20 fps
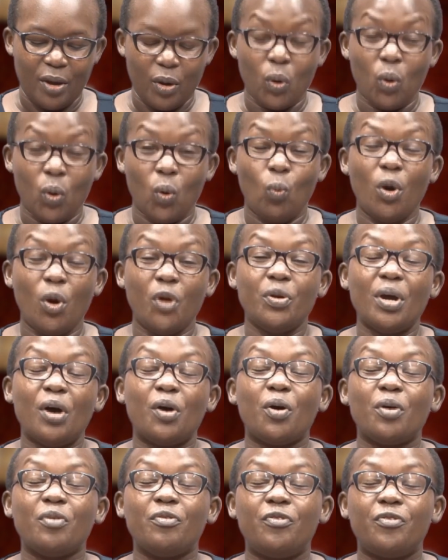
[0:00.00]
When you are
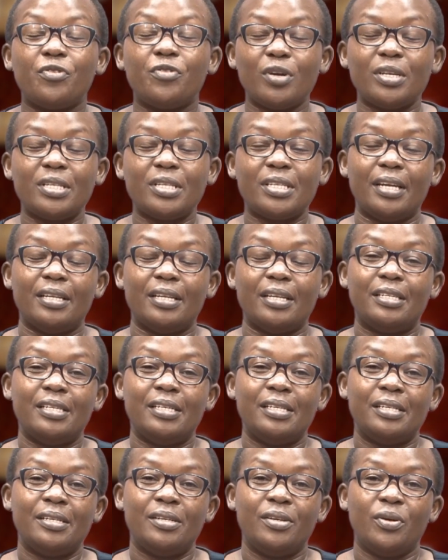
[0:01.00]
confronted
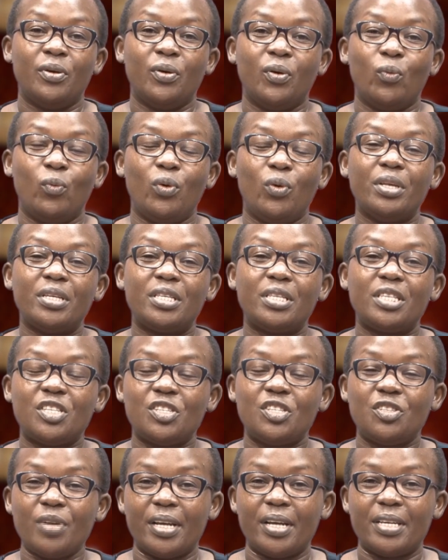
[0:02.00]
with
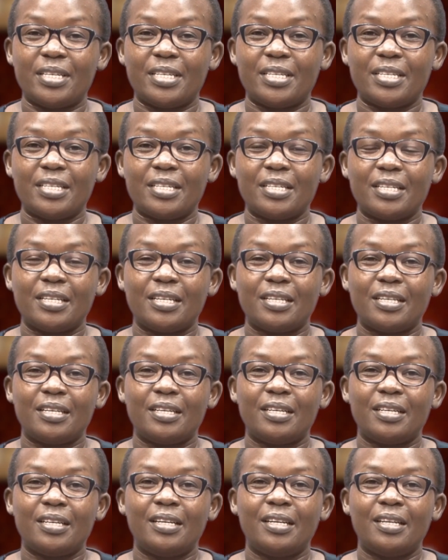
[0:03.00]
stress
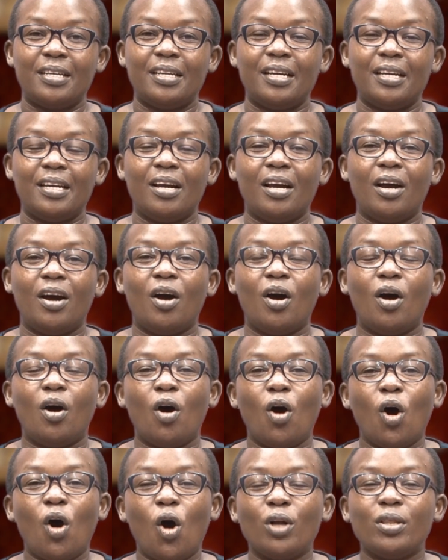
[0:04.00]

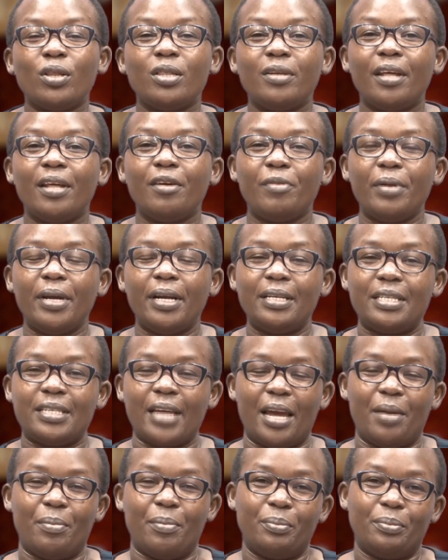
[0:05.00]
on the real
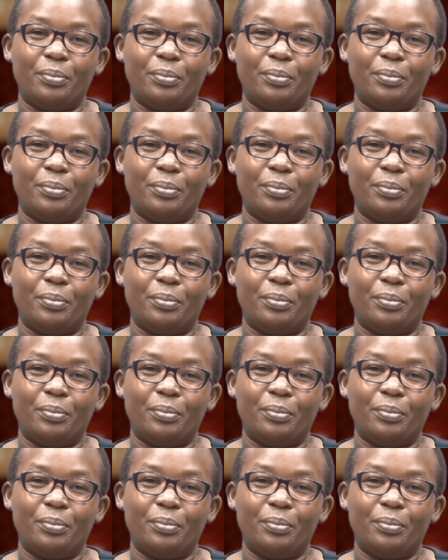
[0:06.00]
time,